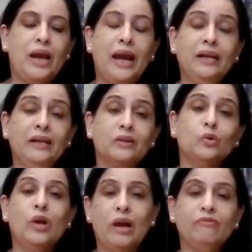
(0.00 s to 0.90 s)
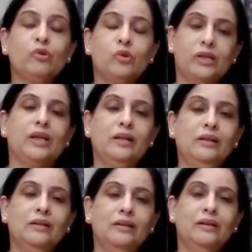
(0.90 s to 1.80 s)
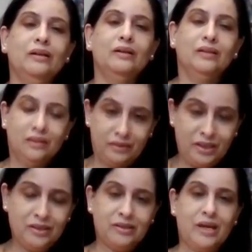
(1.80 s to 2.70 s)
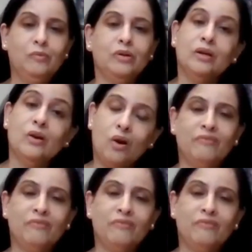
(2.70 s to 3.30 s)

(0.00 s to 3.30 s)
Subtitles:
And you have to tell this time